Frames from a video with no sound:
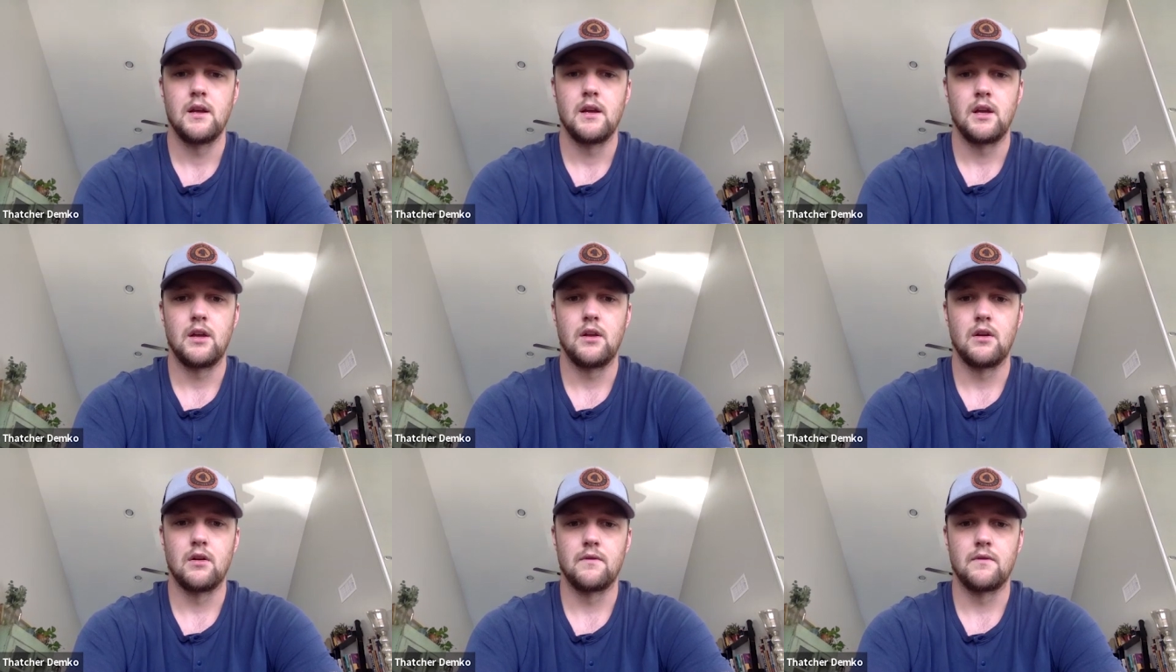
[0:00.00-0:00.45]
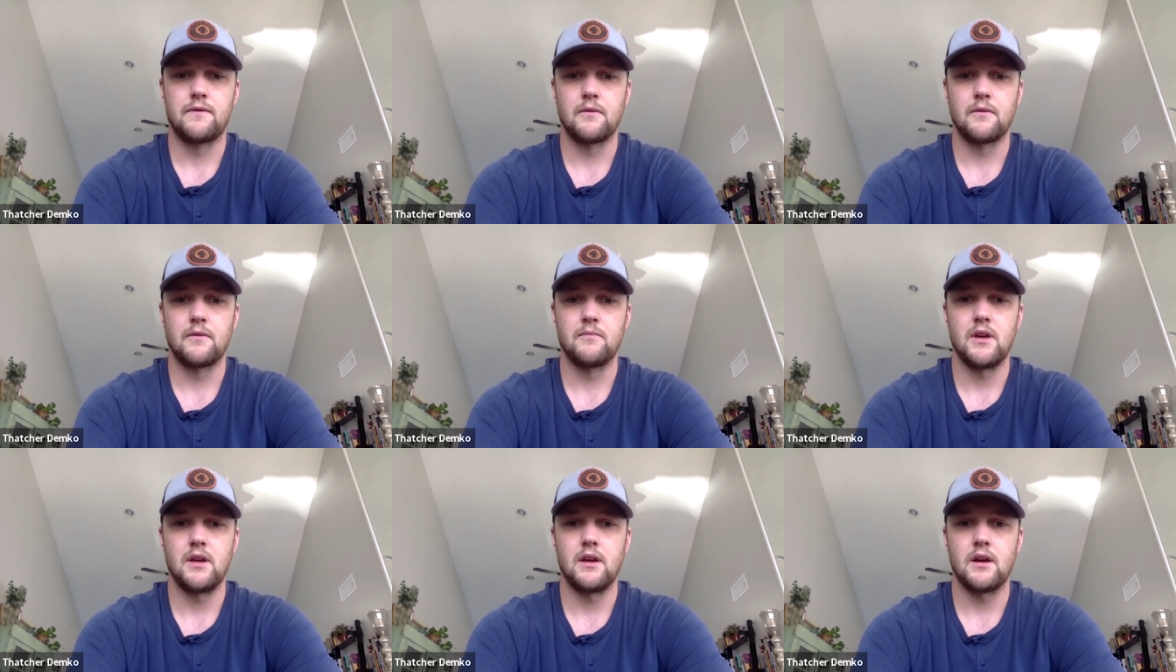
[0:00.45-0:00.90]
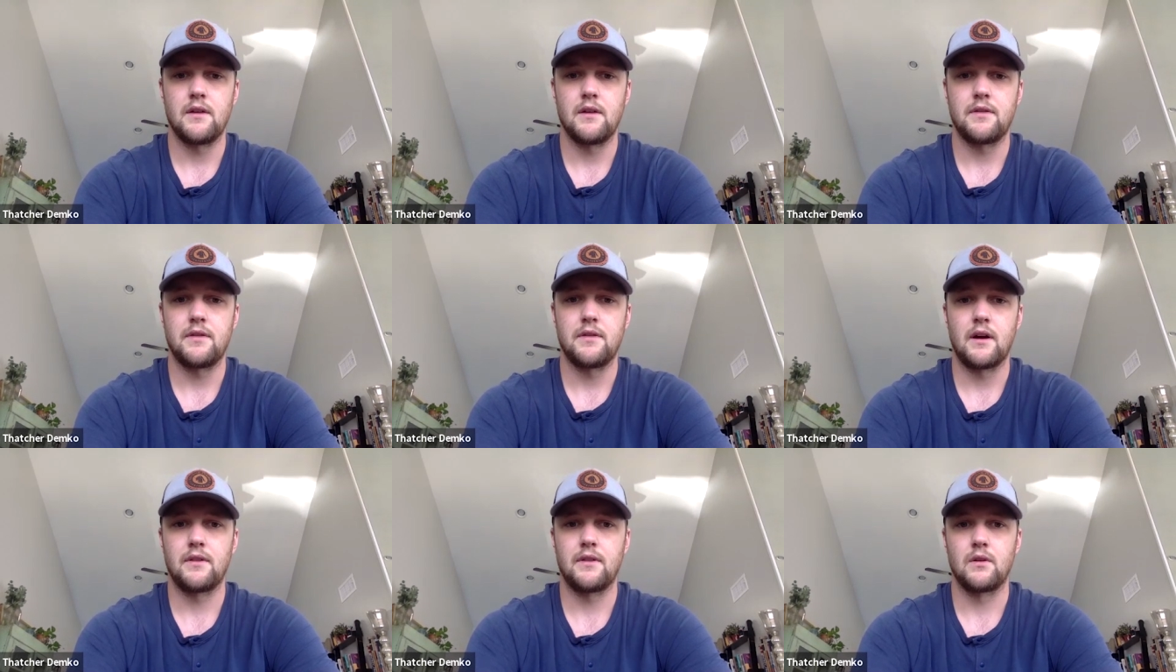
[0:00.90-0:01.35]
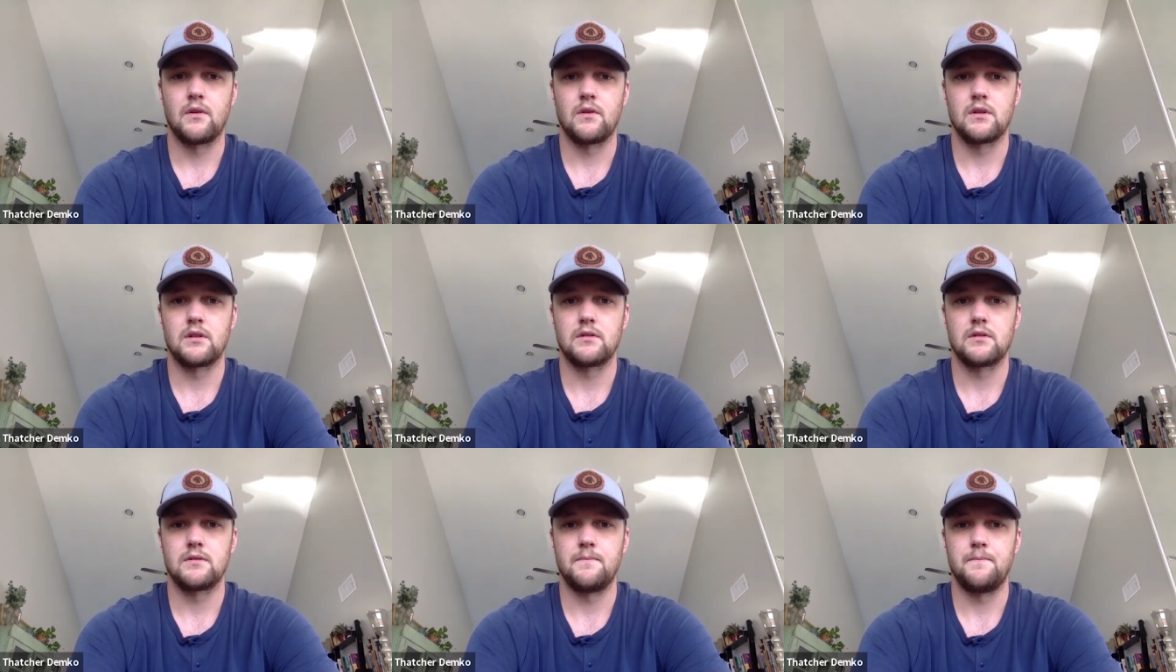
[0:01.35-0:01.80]
you know, for me, I thought there
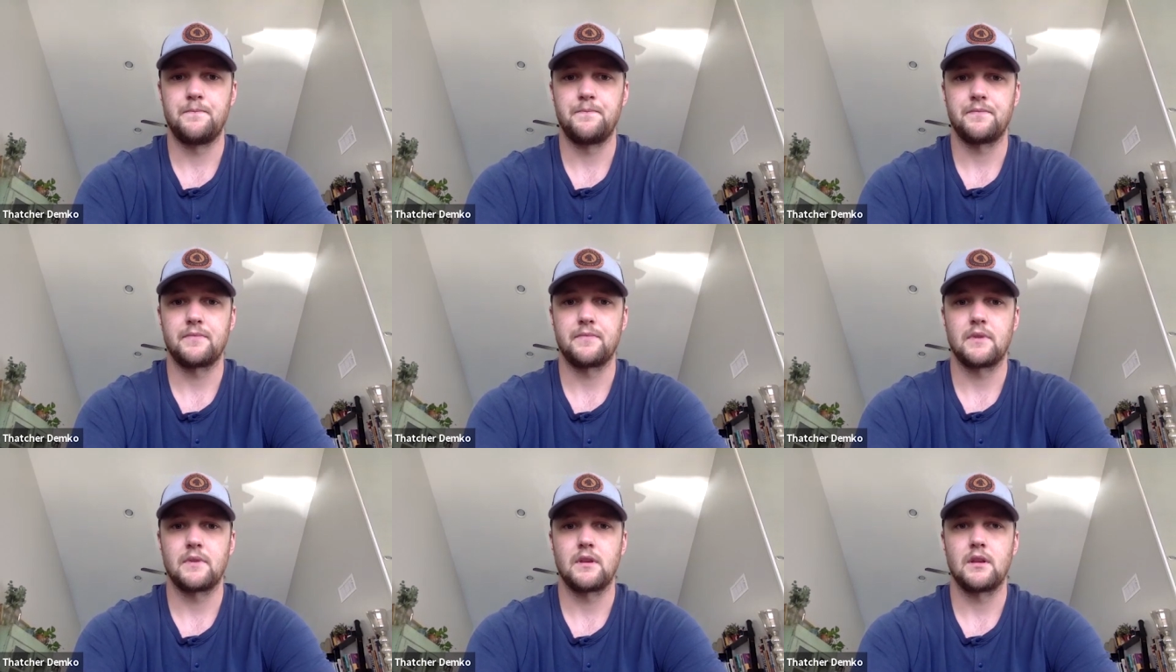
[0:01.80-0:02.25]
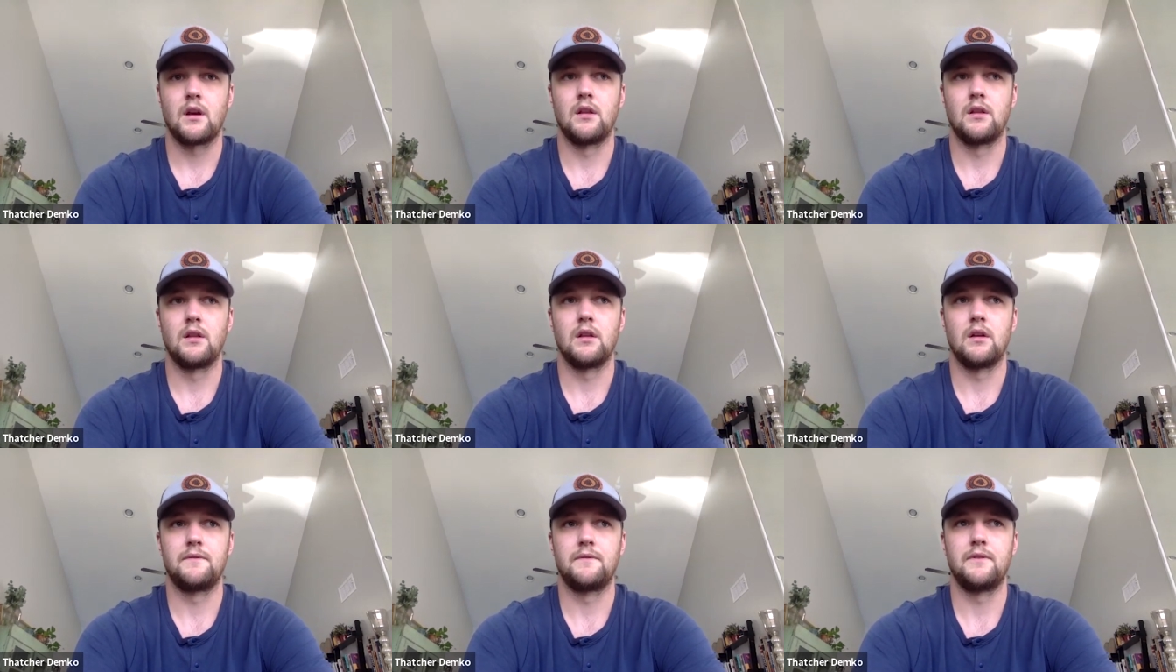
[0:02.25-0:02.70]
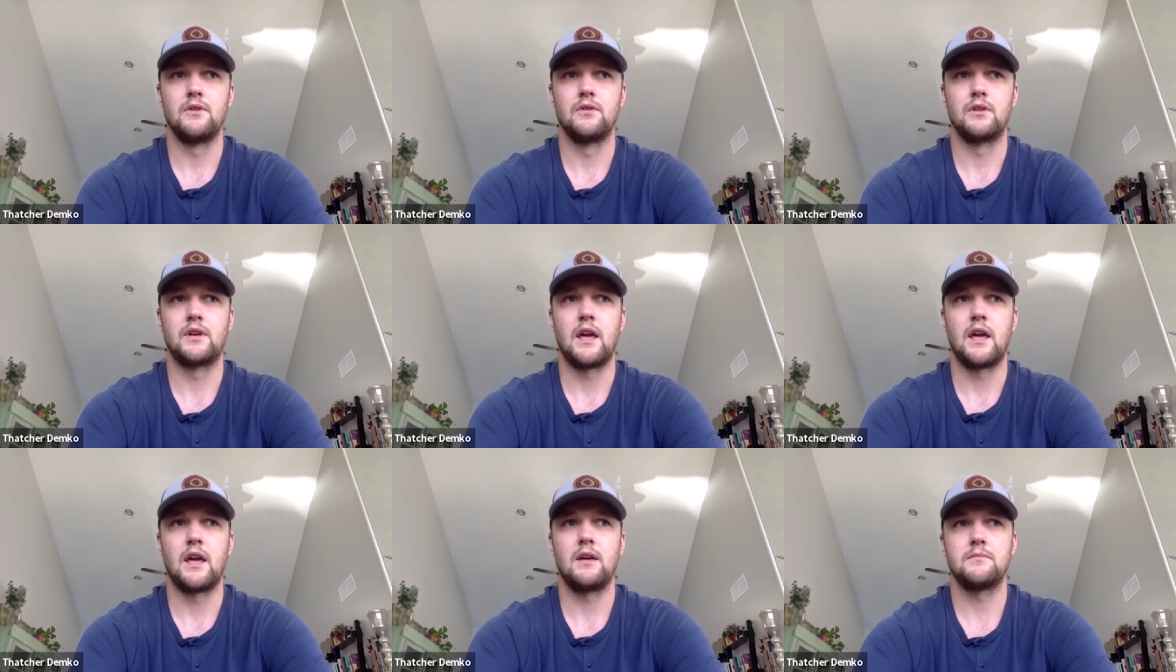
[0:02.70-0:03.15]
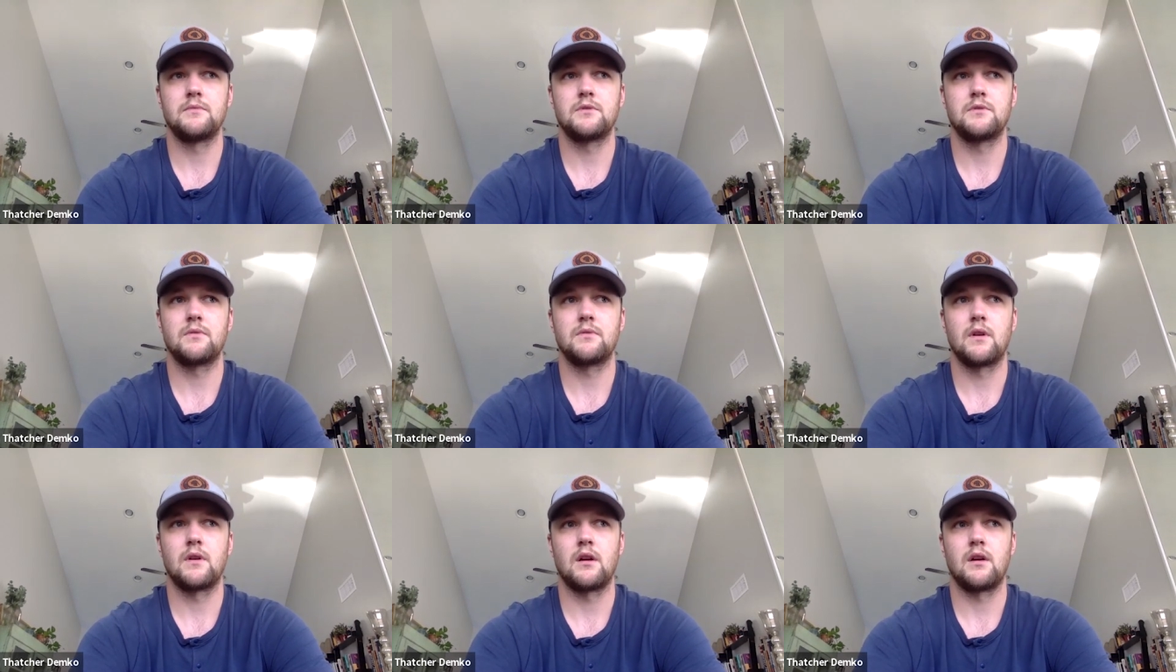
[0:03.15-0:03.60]
were a, a, few
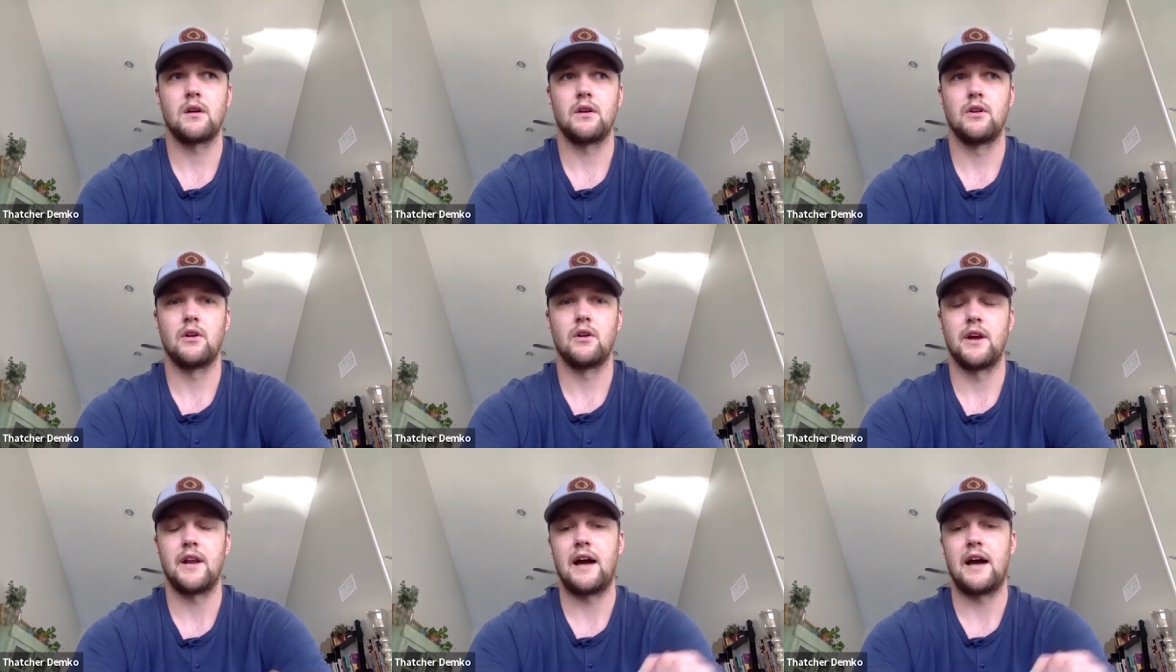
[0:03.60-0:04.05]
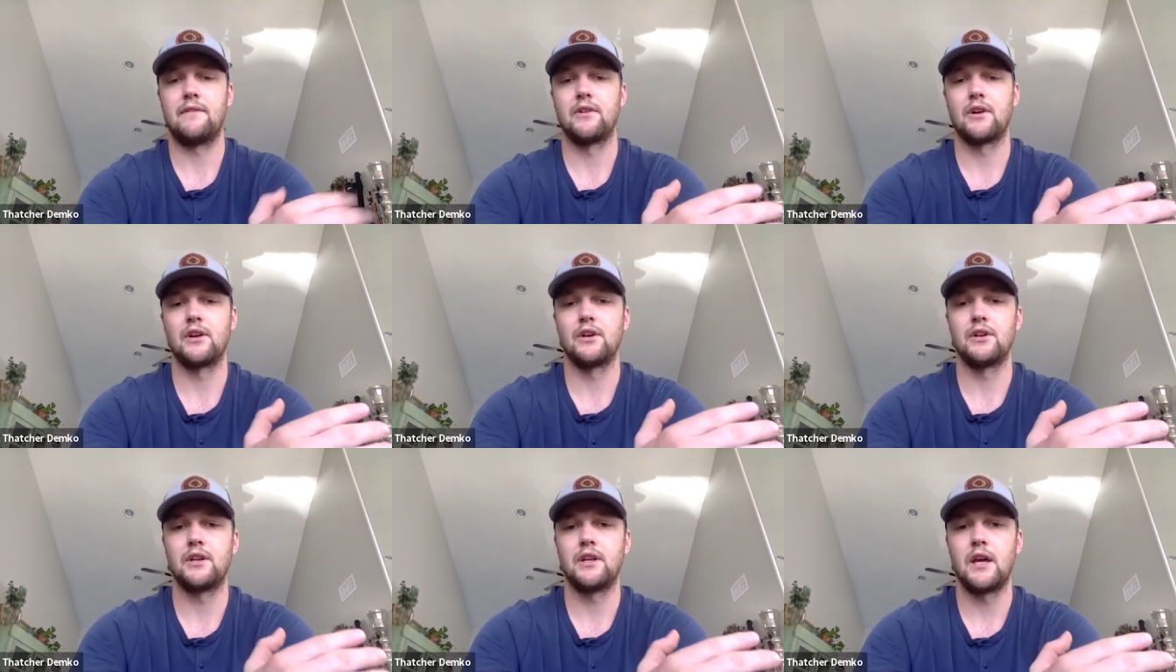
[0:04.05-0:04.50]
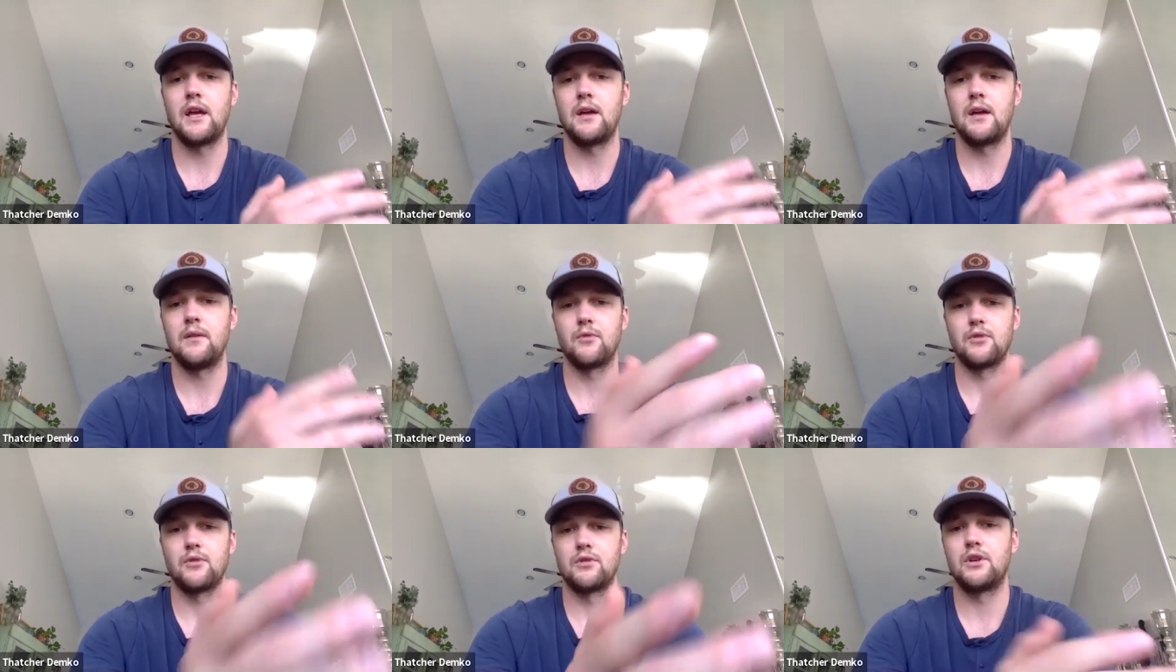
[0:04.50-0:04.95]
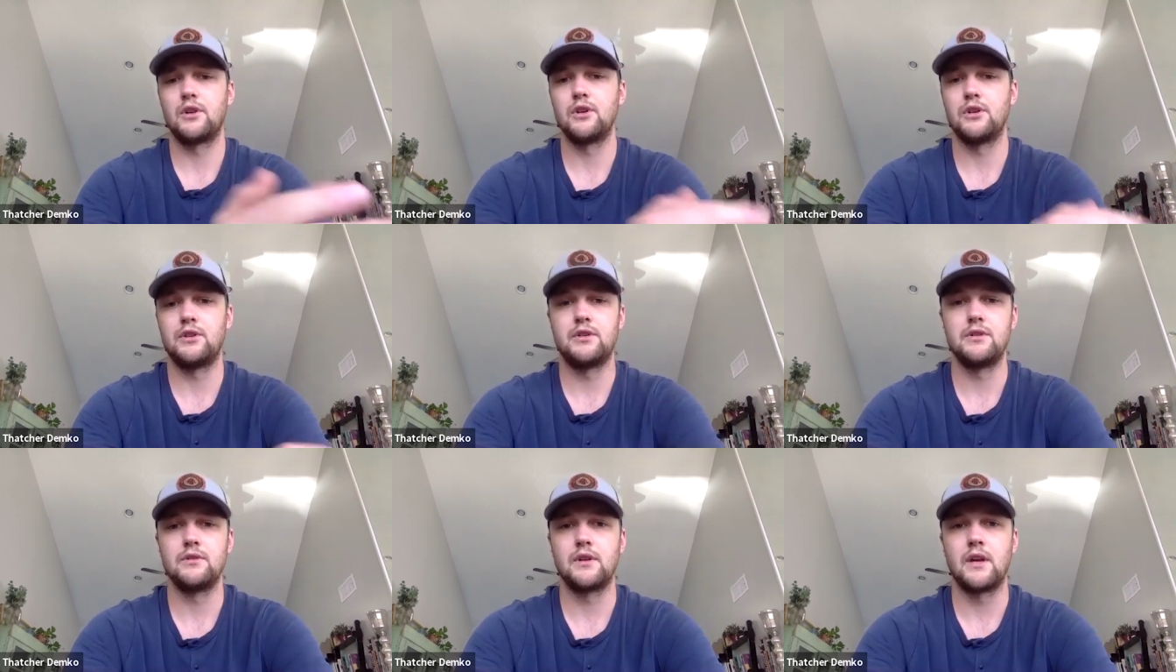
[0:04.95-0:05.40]
games where, you know, I'd have a good game or good
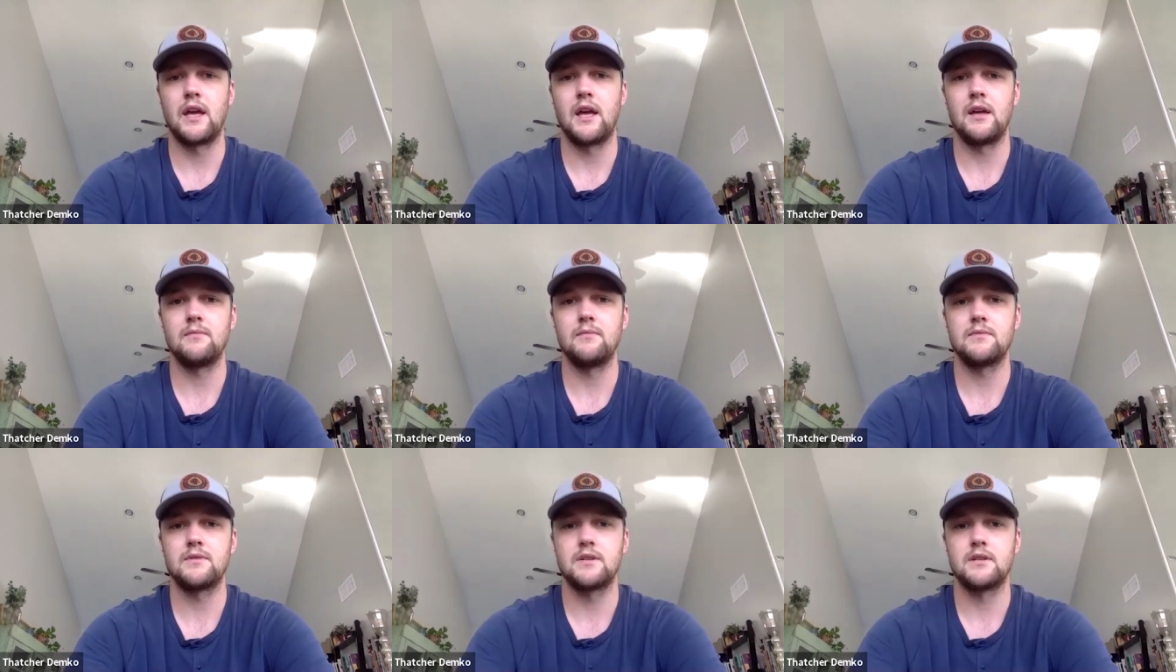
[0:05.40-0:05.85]
two games.